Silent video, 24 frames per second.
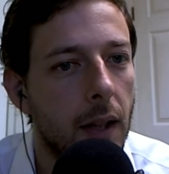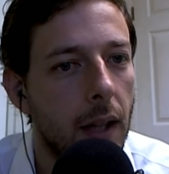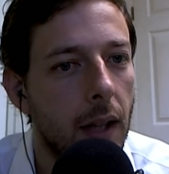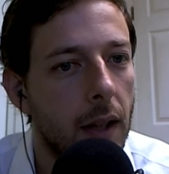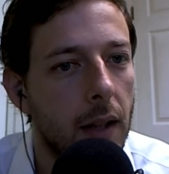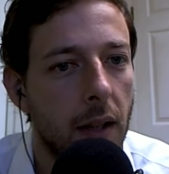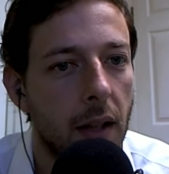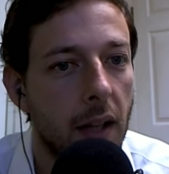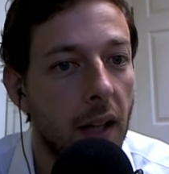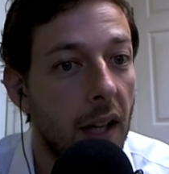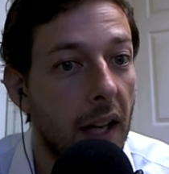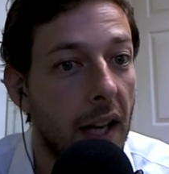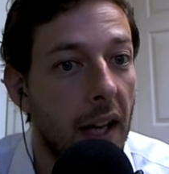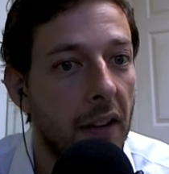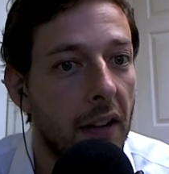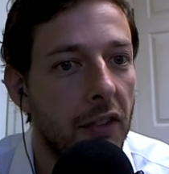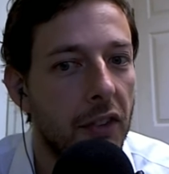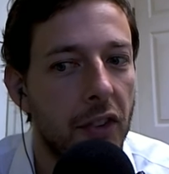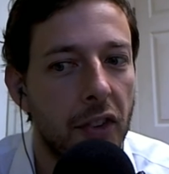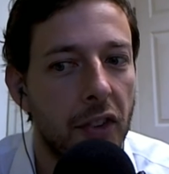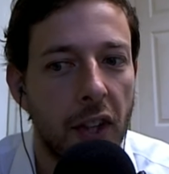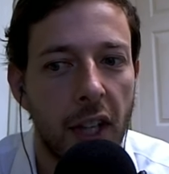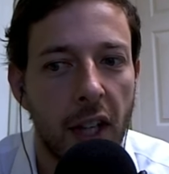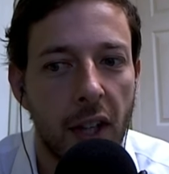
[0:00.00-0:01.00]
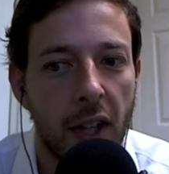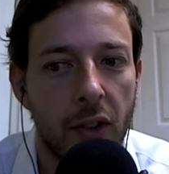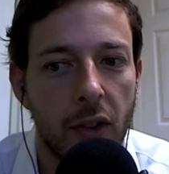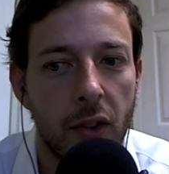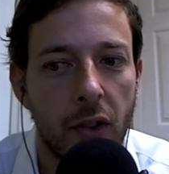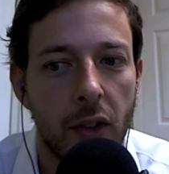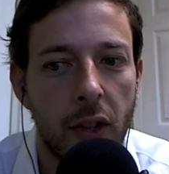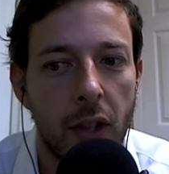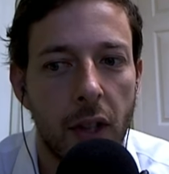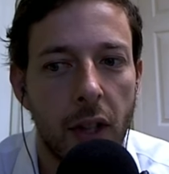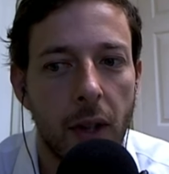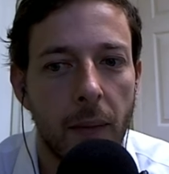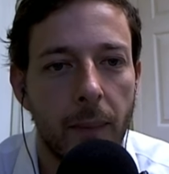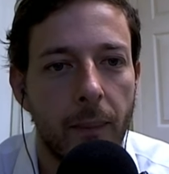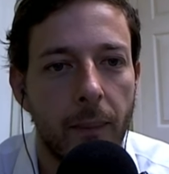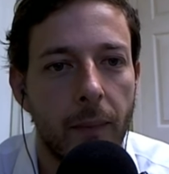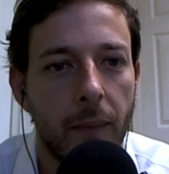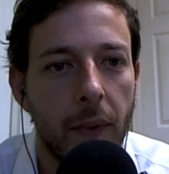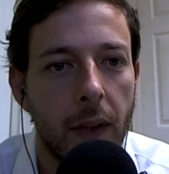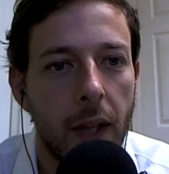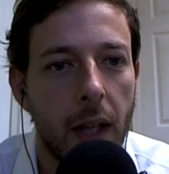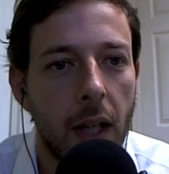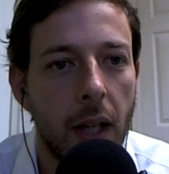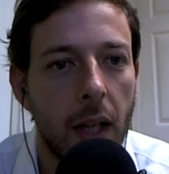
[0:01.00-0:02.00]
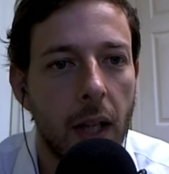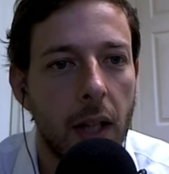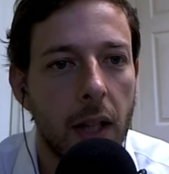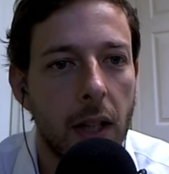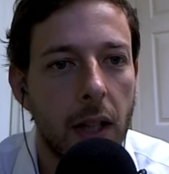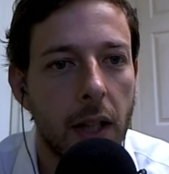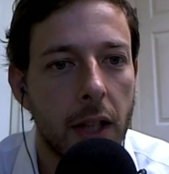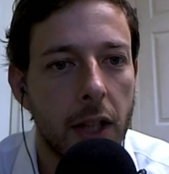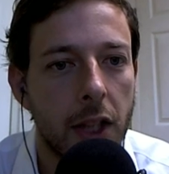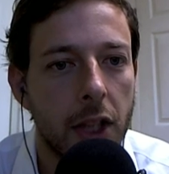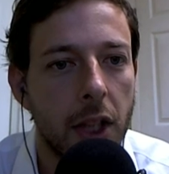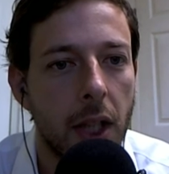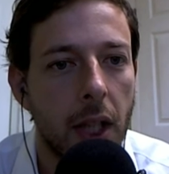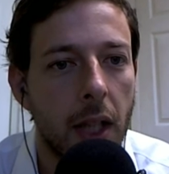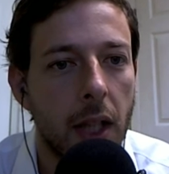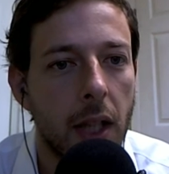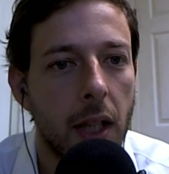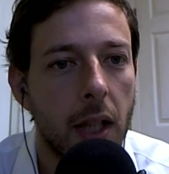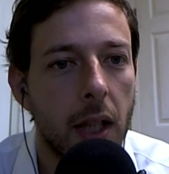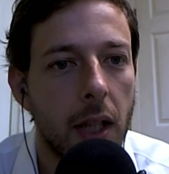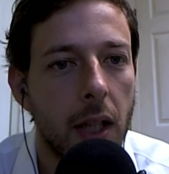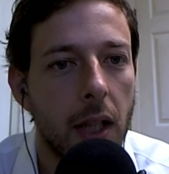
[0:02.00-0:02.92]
Like f6, you know? Like check.